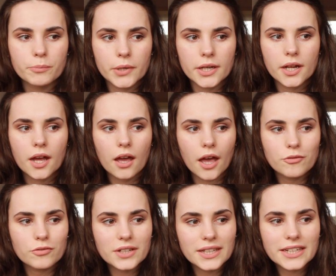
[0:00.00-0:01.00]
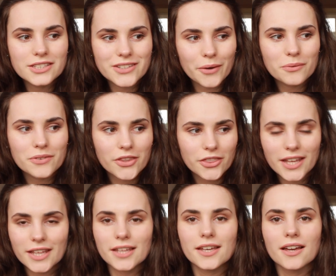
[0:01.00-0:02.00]
but I really don't
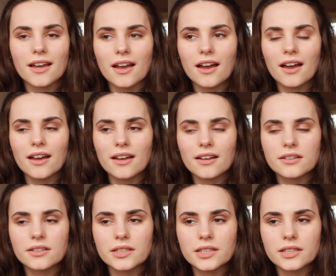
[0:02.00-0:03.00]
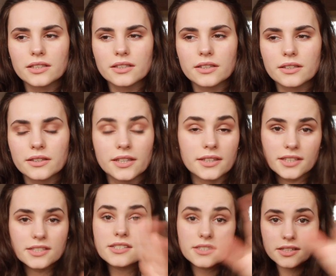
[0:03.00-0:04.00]
think
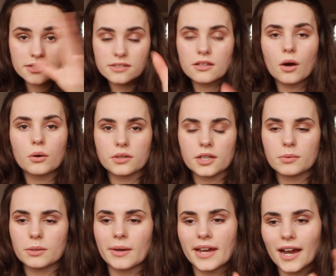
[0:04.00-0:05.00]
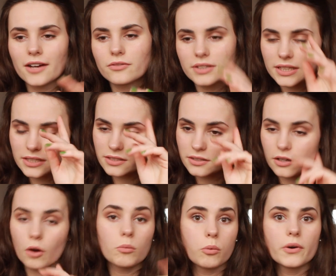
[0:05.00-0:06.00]
this is the whole thing, by the way. The
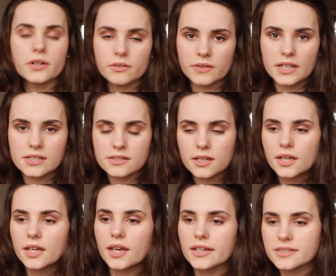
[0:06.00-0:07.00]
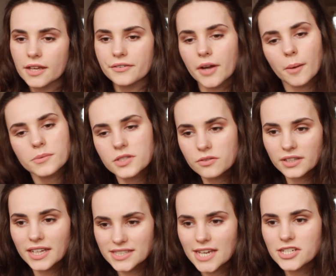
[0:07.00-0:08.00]
whole point of this is that I've come to the
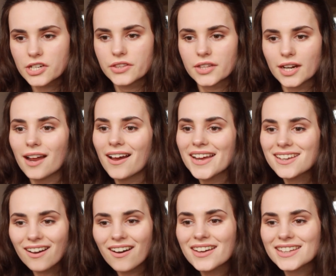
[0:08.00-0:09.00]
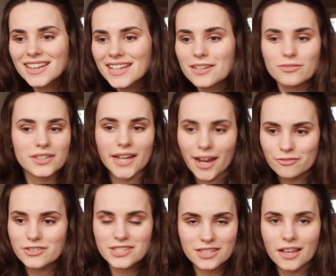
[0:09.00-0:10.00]
realisation that I can't live an
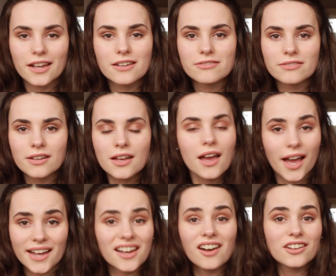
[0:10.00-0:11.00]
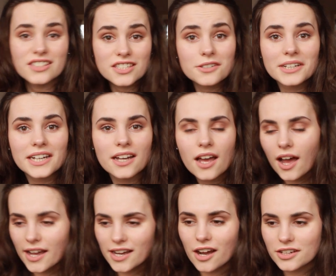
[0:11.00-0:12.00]
average life. I can't do it.
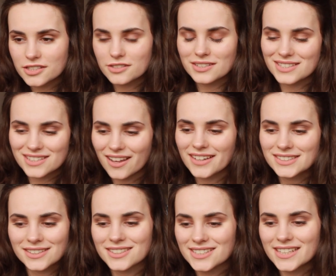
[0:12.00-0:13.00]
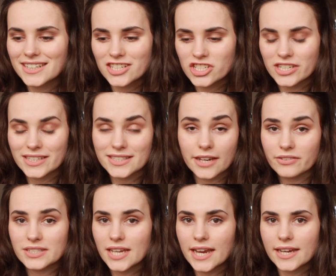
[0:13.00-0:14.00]
I can't do this 9 till 6 shit
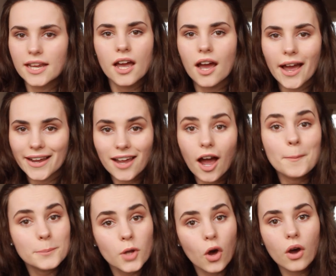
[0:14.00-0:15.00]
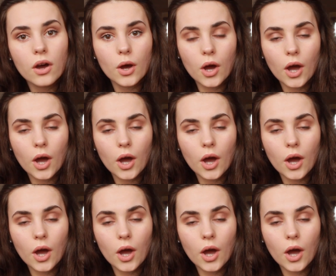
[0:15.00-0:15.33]
every day. I'm not